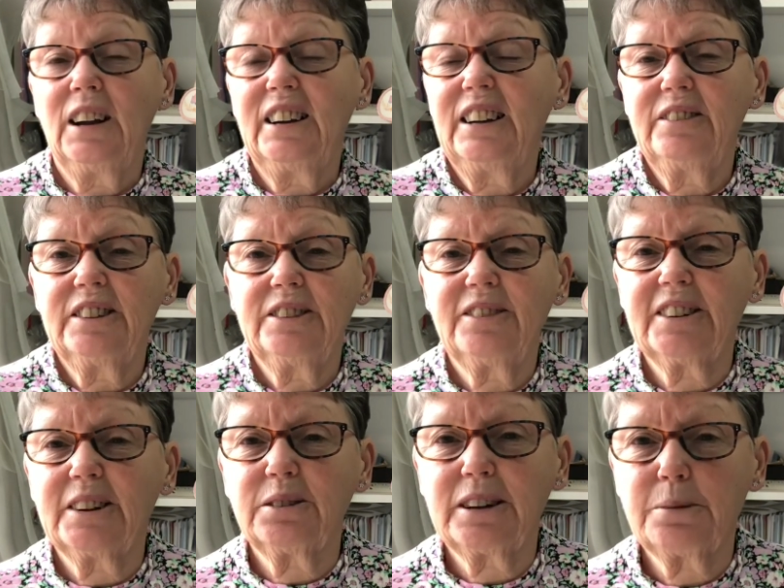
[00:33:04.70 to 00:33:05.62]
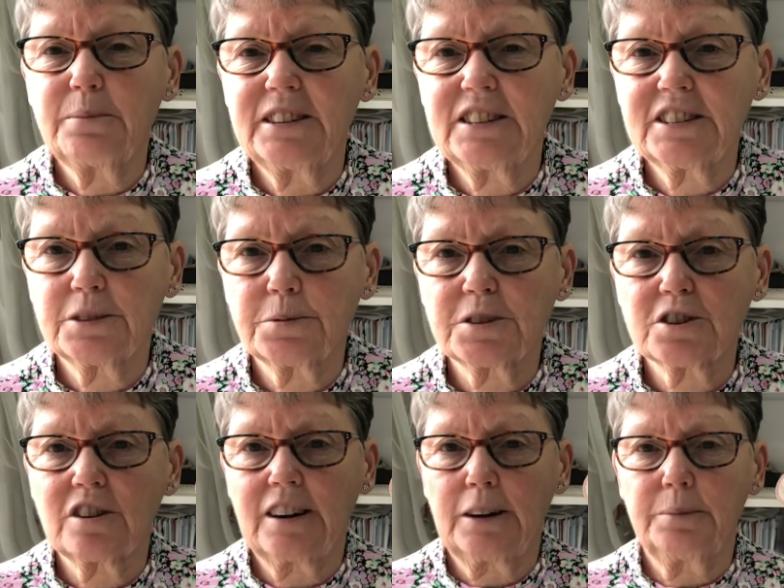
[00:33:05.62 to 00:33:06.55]
Even if I don't get many
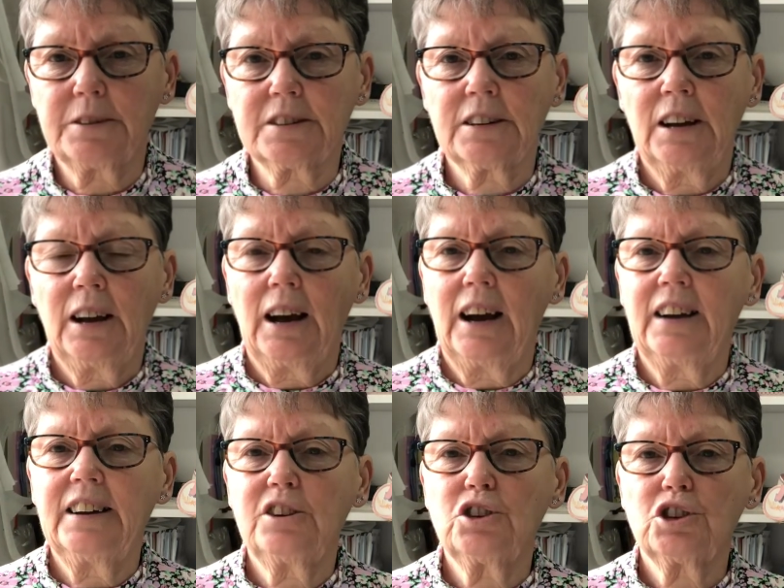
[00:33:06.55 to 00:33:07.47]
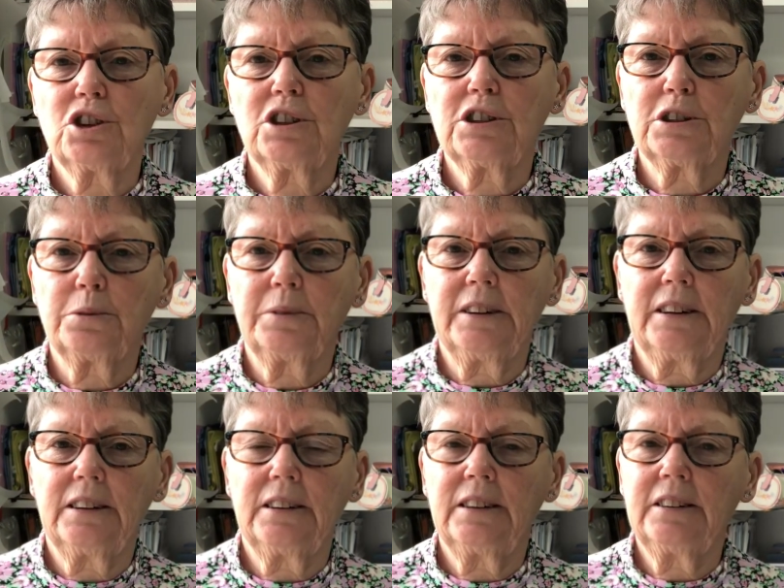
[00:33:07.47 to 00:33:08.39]
subscribers, I enjoy doing
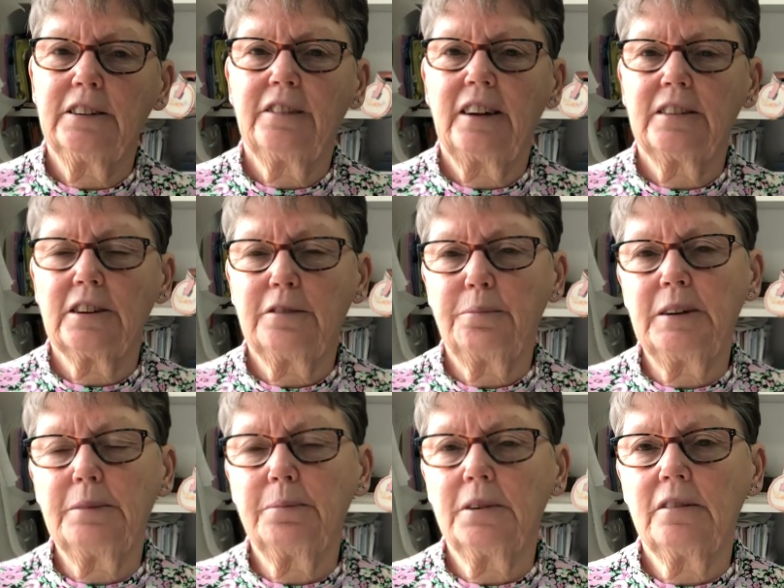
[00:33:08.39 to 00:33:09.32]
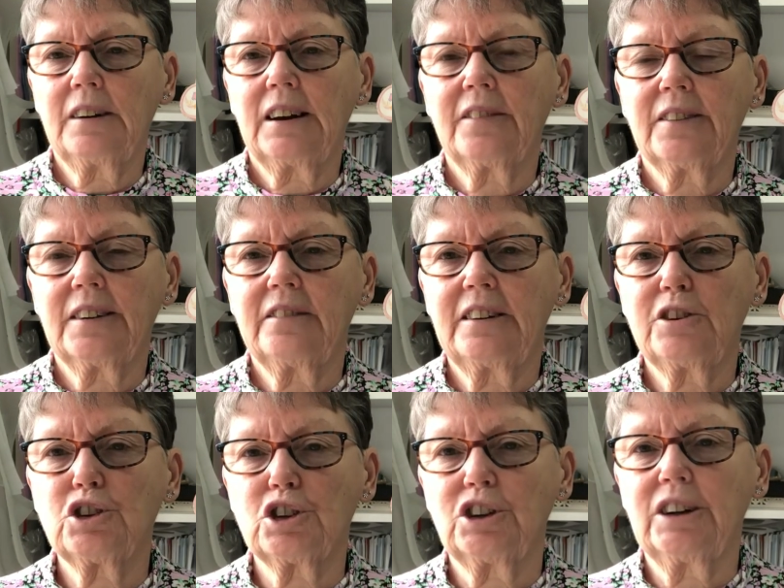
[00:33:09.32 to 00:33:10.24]
it, and if people are out there
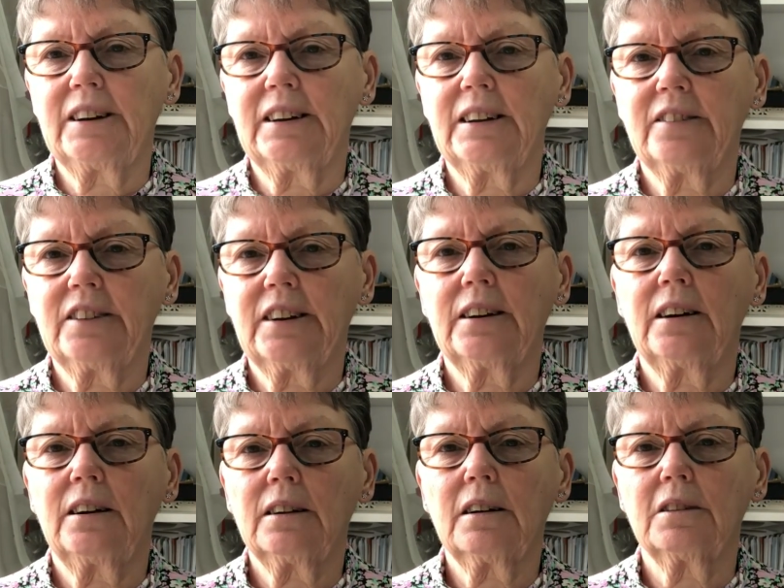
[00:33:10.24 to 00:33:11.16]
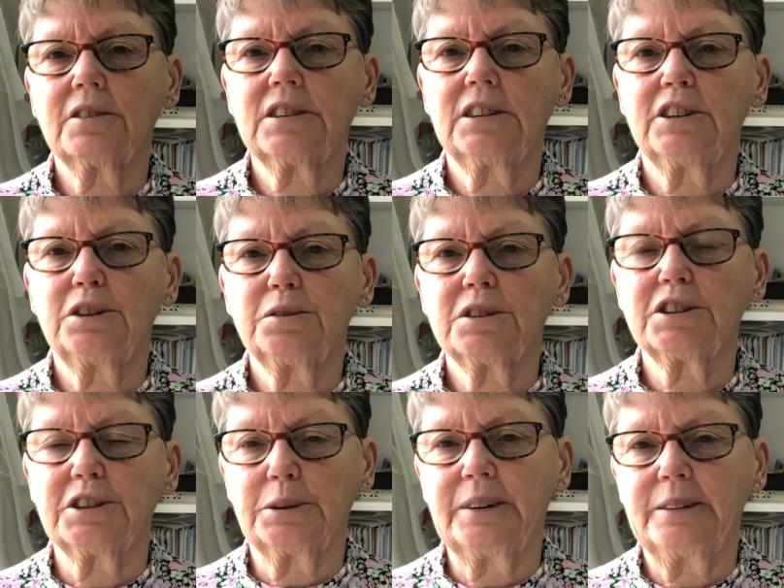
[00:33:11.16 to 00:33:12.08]
enjoying it, then I'll continue
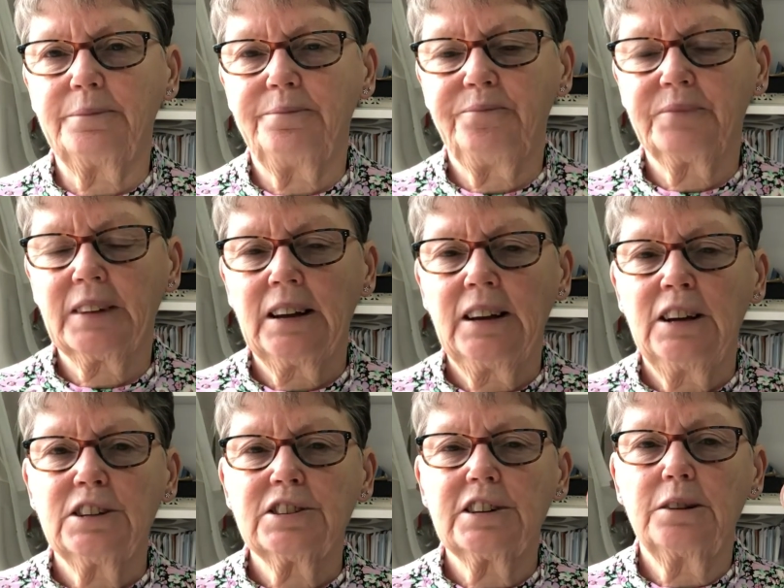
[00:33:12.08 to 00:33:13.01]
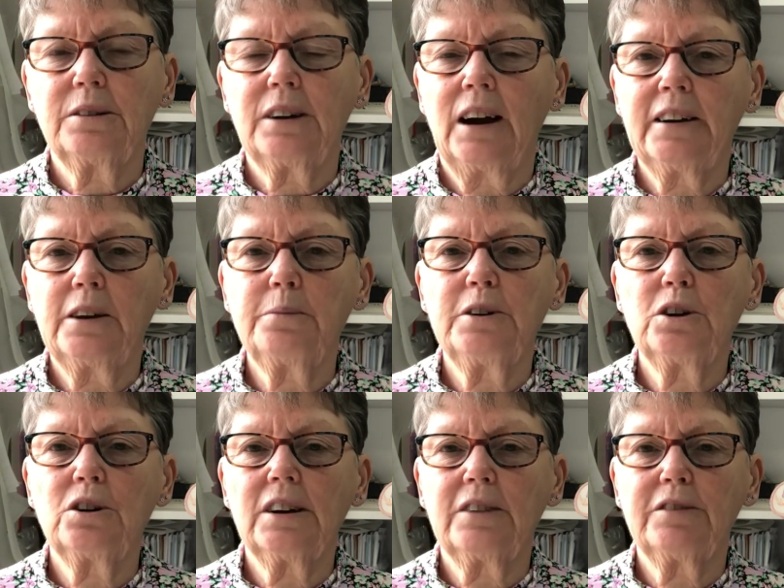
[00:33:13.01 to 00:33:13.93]
to do it. So I hope you
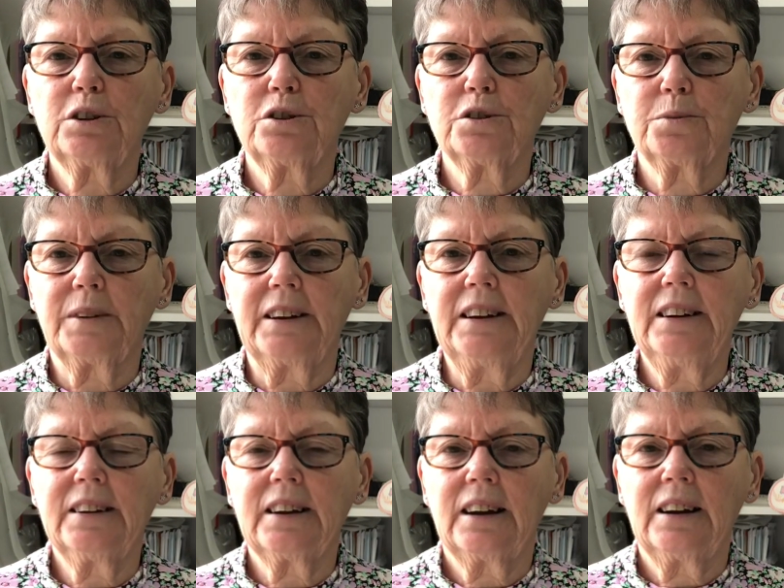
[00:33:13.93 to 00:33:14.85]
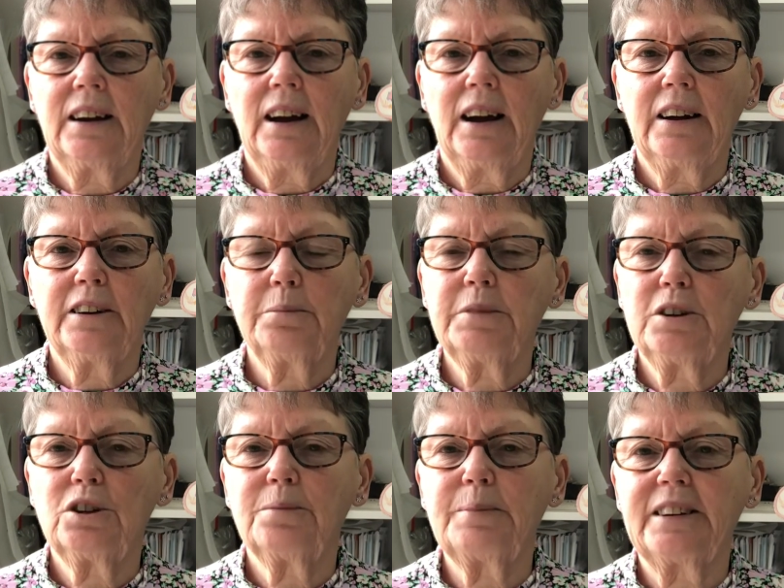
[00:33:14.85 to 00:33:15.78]
all have a good week. I hope you
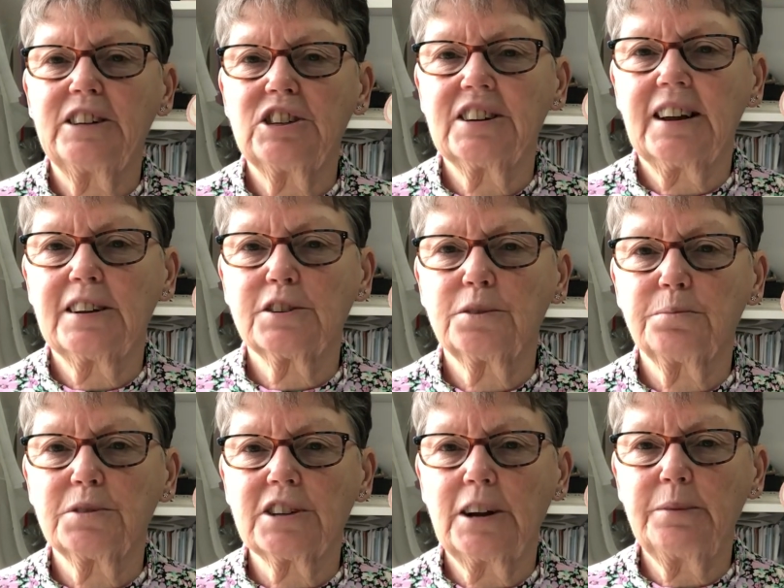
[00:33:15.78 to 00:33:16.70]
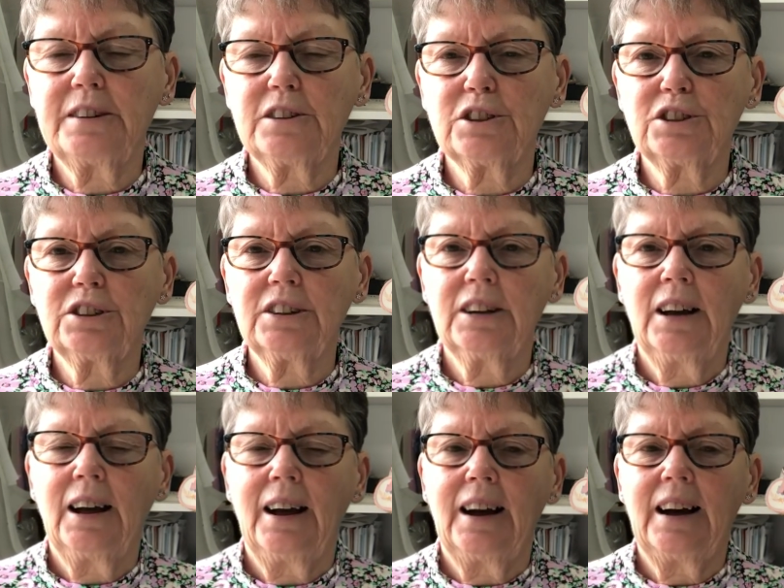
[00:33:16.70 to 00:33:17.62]
all manage to get some sewing done,
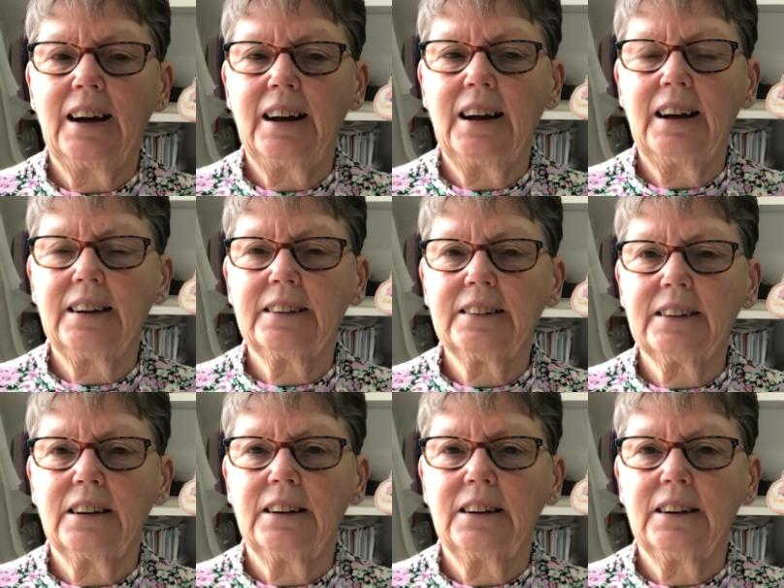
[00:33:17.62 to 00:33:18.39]
and